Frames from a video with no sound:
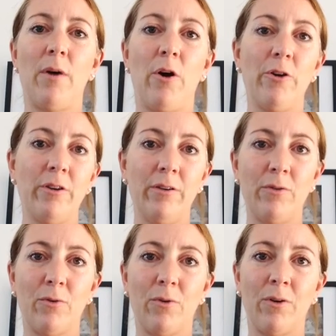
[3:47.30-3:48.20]

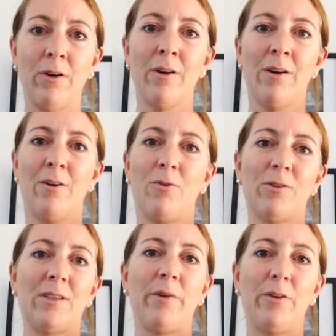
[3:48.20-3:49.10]
owner or
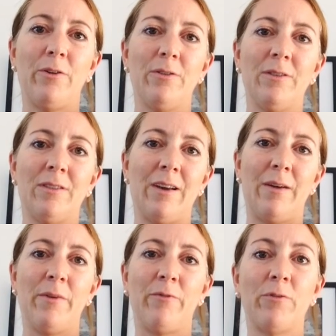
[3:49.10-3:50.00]
someone who's
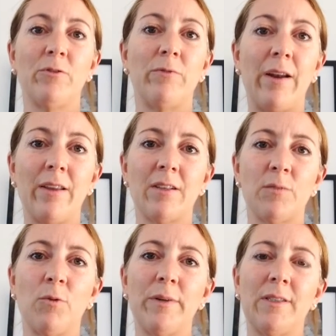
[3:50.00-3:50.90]
involved in running a
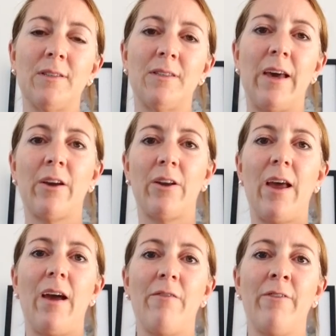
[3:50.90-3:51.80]
small business, they're going
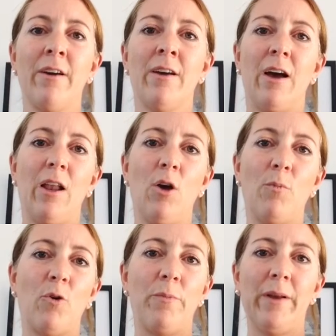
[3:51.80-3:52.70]
to have a
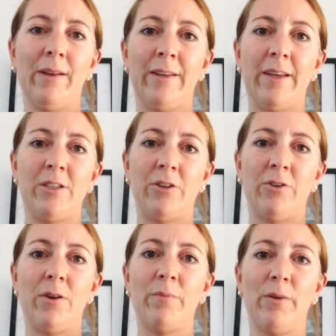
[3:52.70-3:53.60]
lot more ability
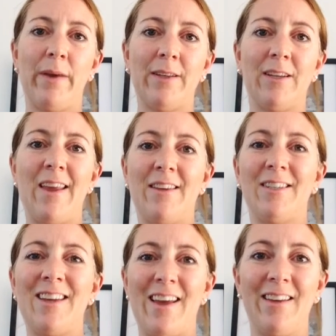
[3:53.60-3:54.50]
to implement an
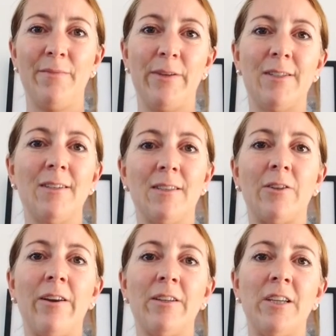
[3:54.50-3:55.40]
end-to-end business
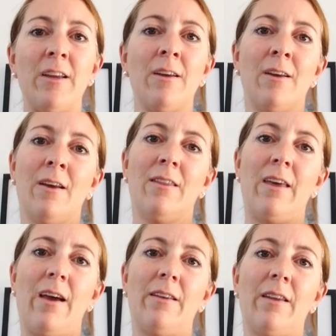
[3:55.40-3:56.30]
strategy
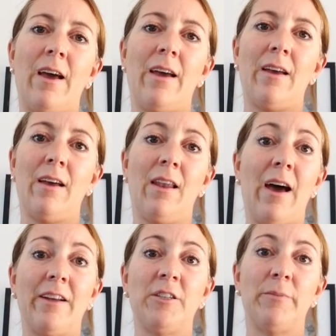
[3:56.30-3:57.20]
than a
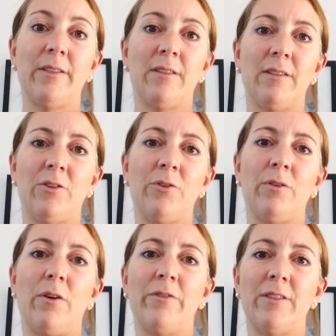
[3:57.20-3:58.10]
larger business,
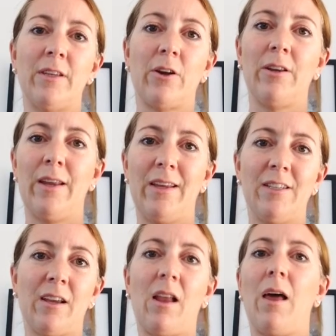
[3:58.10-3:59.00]
who obviously going to
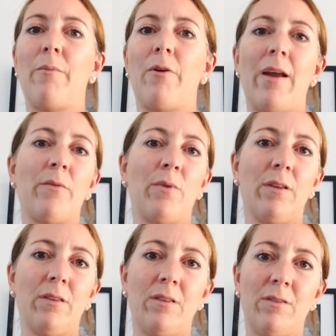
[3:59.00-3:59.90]
need to collaborate
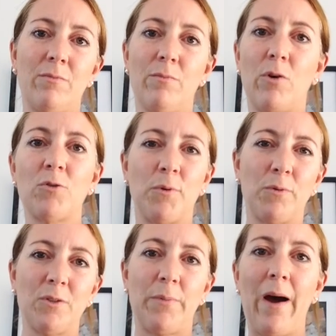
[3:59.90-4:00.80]
with
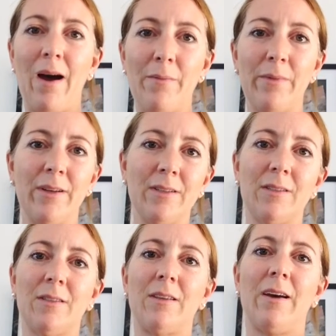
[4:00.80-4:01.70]
multiple
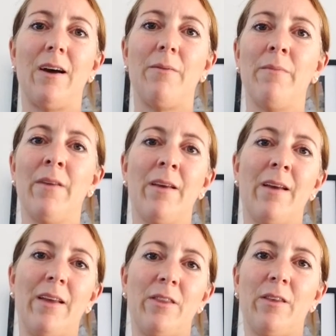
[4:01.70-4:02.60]
departments.
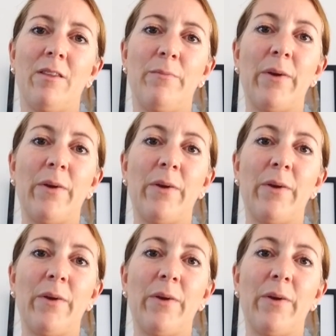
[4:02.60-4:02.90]
The